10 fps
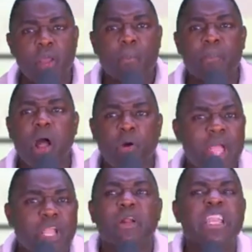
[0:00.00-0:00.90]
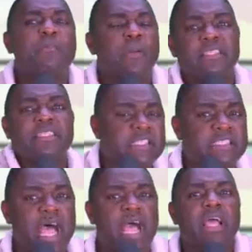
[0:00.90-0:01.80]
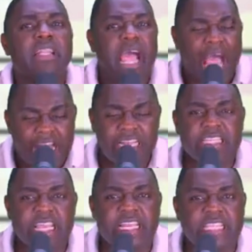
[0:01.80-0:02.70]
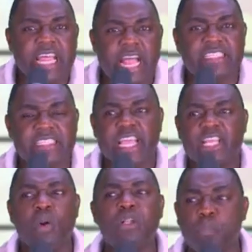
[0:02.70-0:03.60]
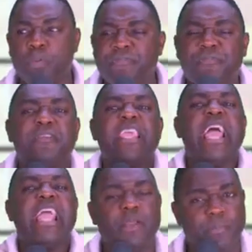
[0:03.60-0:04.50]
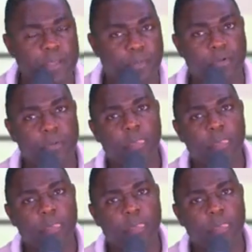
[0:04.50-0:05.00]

ma omia the only president that the idea ni na say they want to put fear in people.